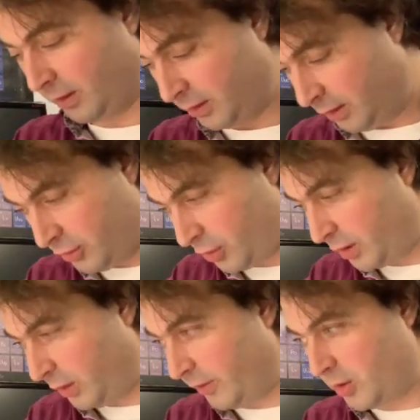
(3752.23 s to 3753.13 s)
So
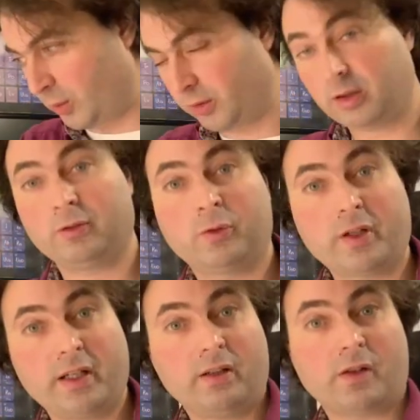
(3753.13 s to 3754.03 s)
now we should
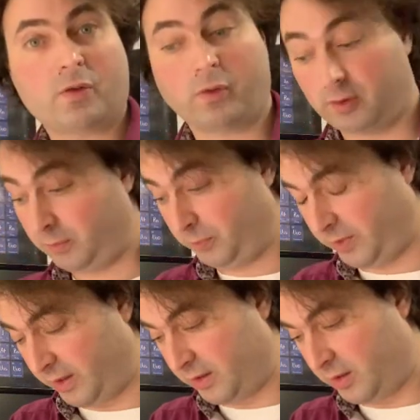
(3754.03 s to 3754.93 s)
Fourier transform
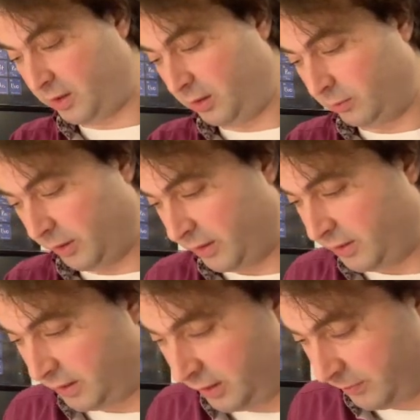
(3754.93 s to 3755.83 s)
and see what the